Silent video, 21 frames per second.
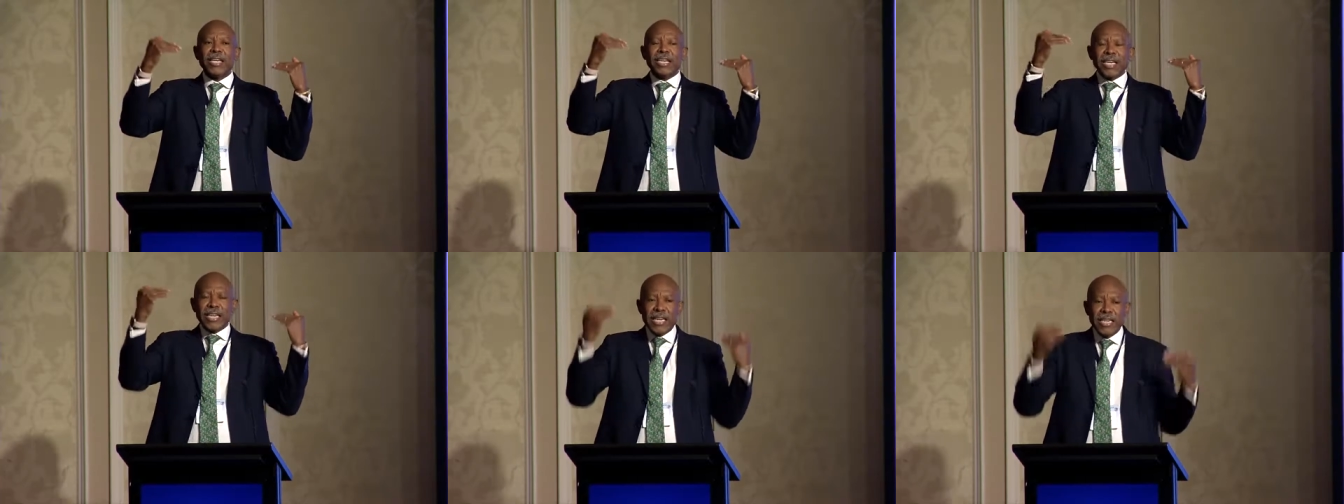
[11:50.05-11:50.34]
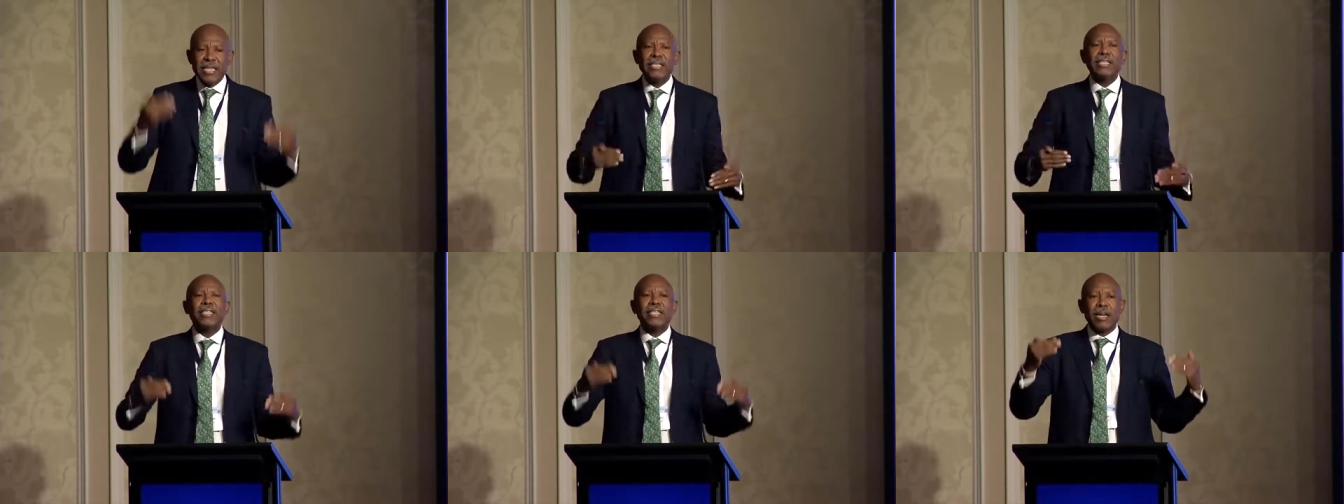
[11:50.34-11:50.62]

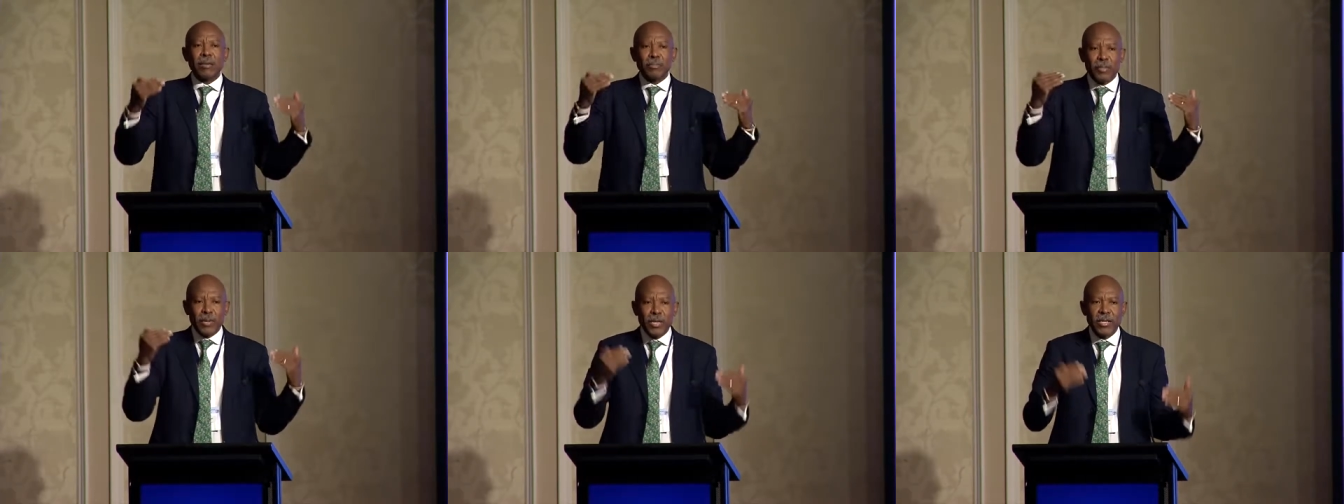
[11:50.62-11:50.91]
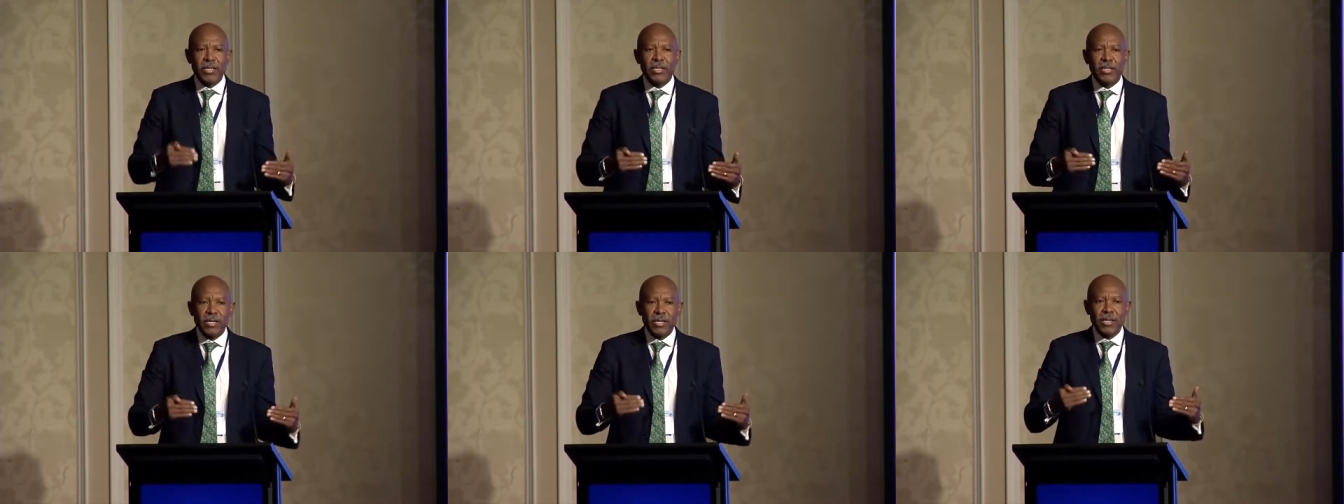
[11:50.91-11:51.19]

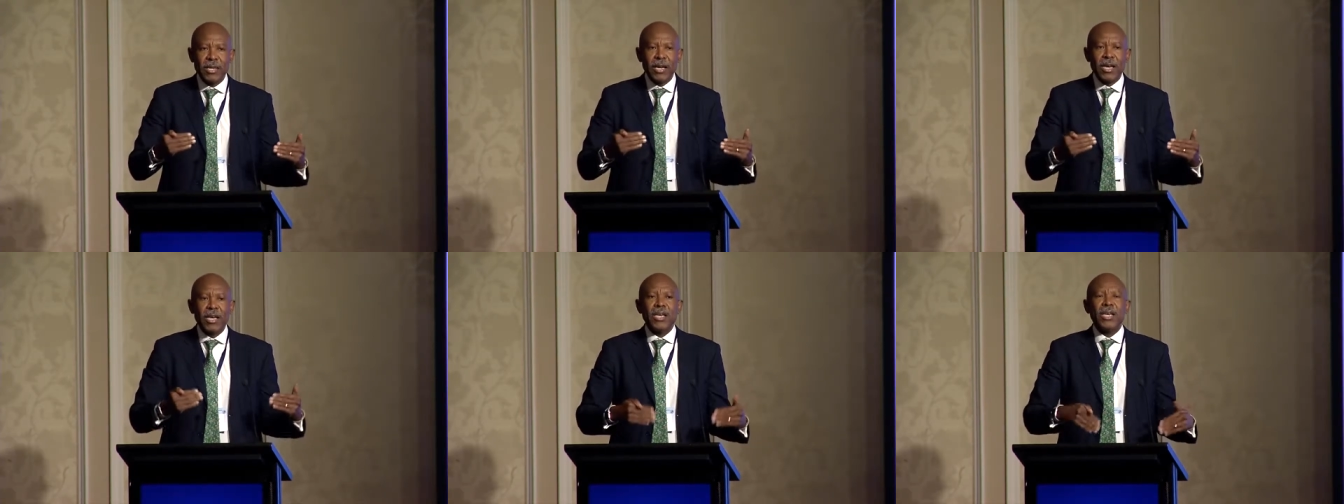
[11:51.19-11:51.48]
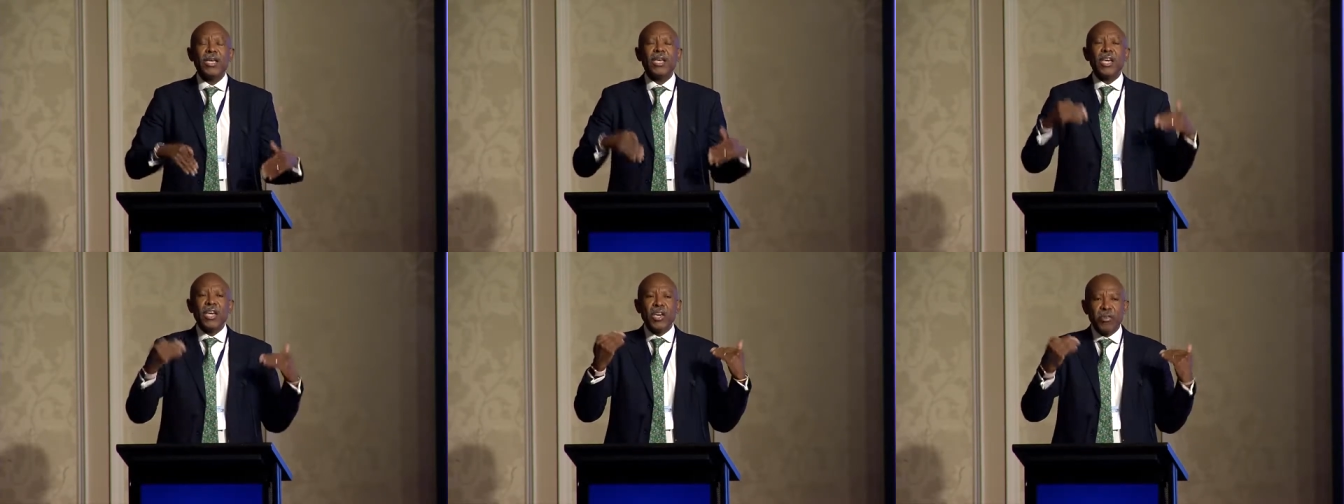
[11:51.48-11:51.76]
instability
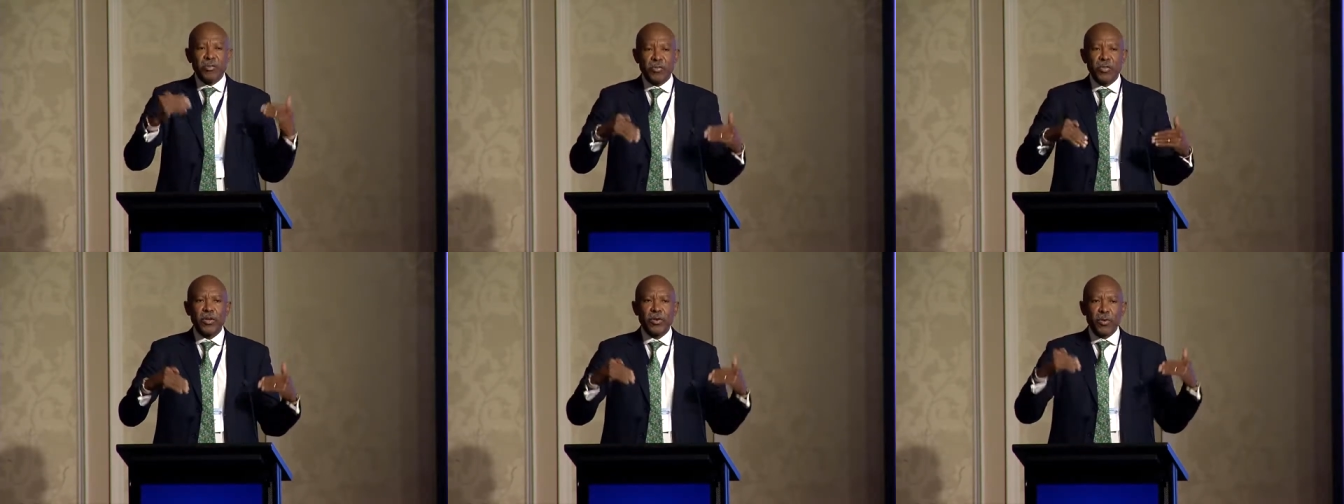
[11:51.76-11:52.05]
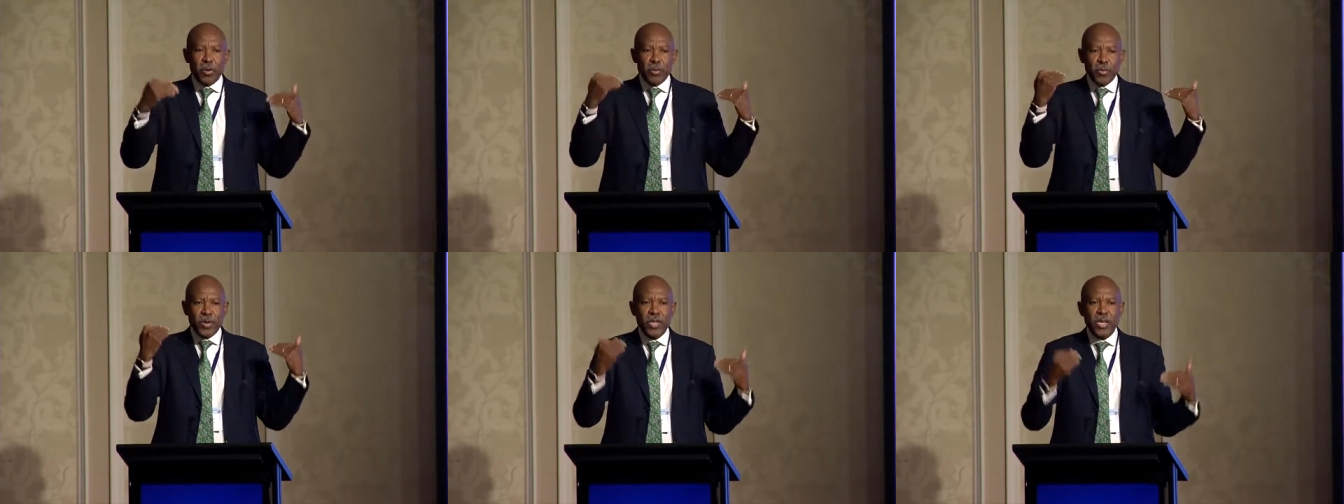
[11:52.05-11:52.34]
if the
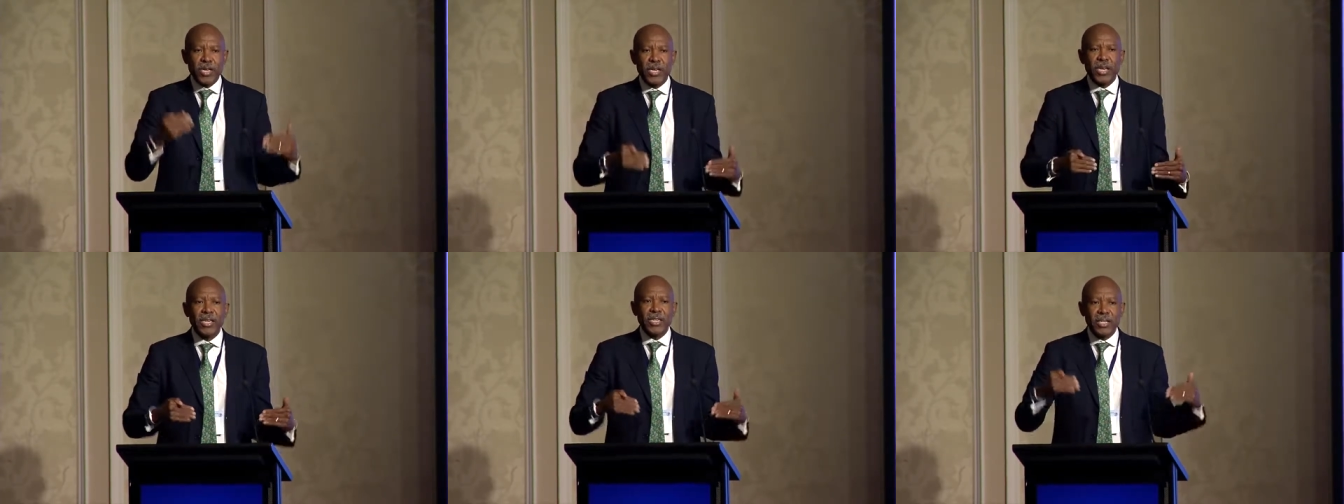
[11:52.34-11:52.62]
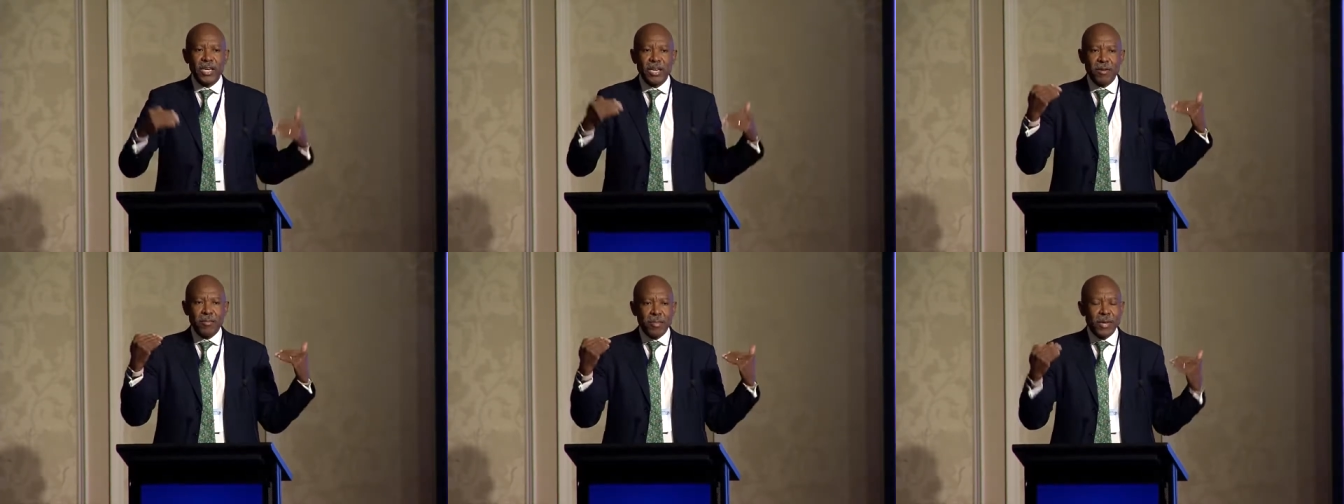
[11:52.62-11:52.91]

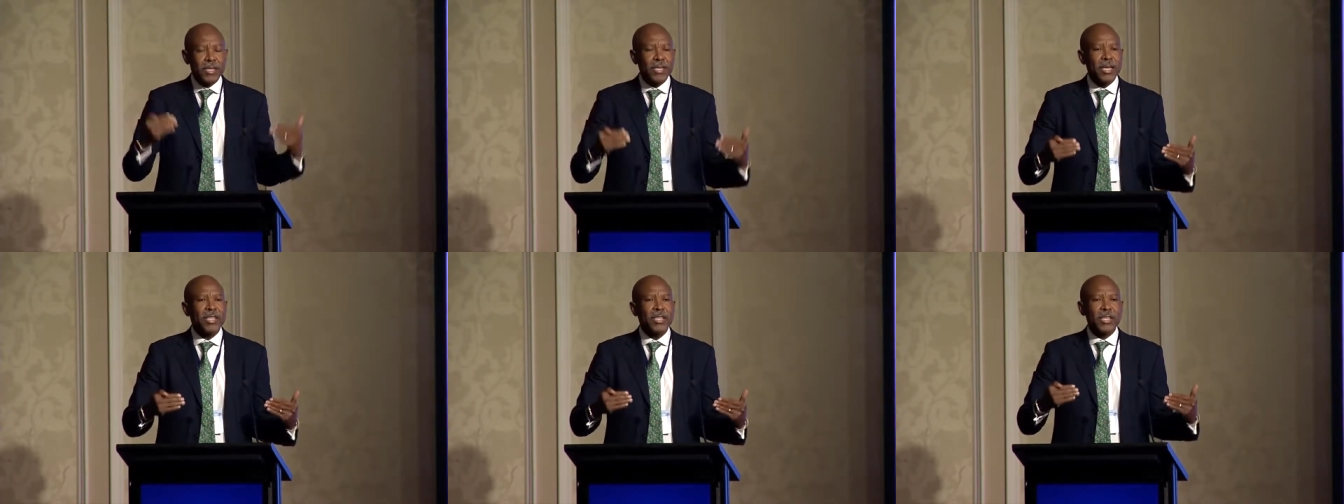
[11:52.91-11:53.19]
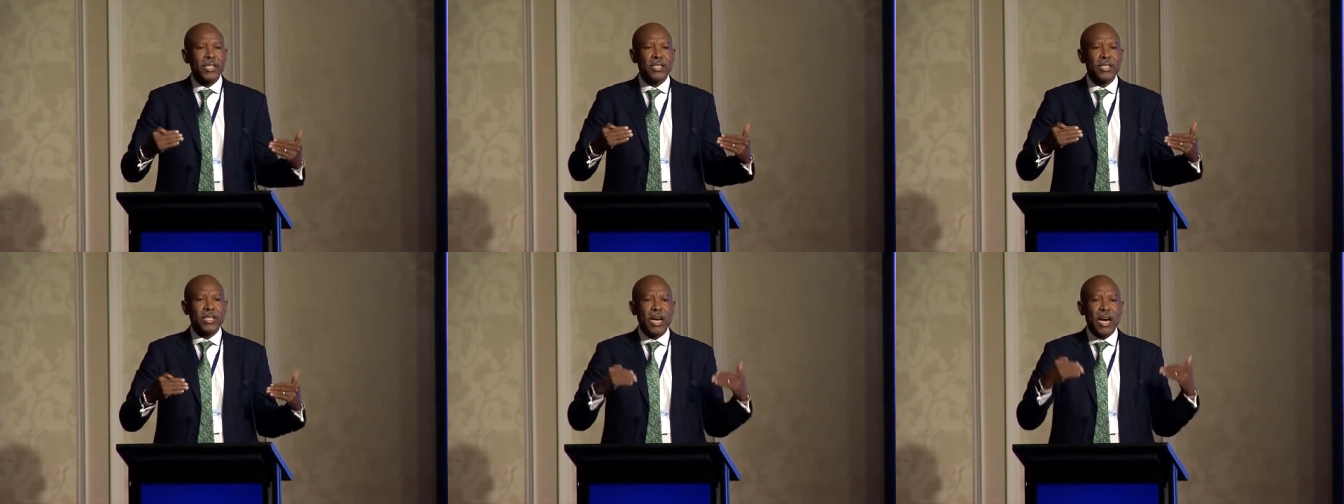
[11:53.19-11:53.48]
communication
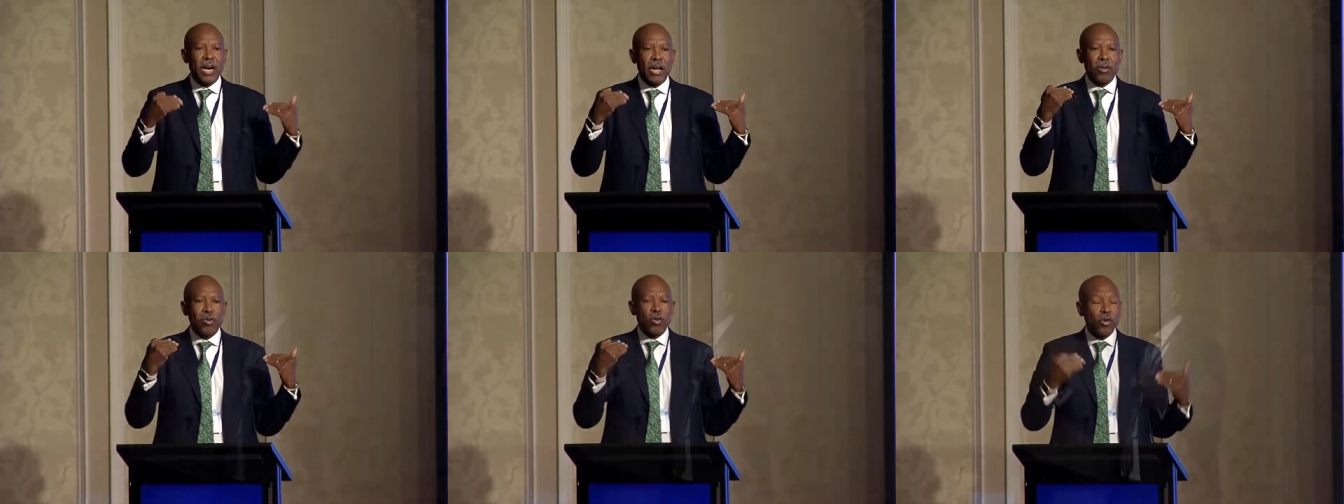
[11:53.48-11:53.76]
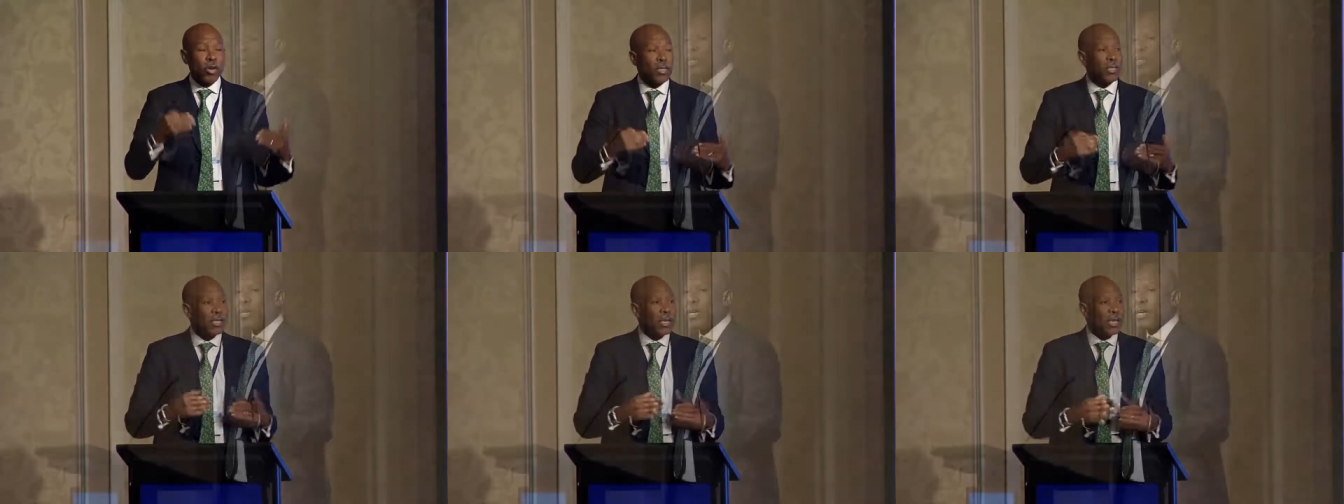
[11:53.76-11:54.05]
messages are
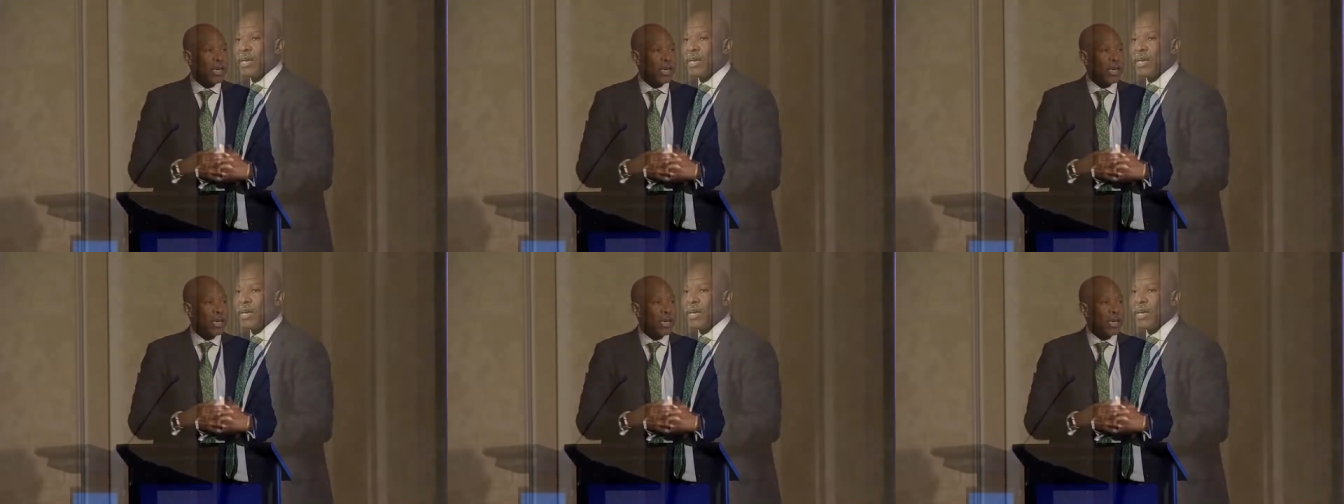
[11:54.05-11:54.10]
not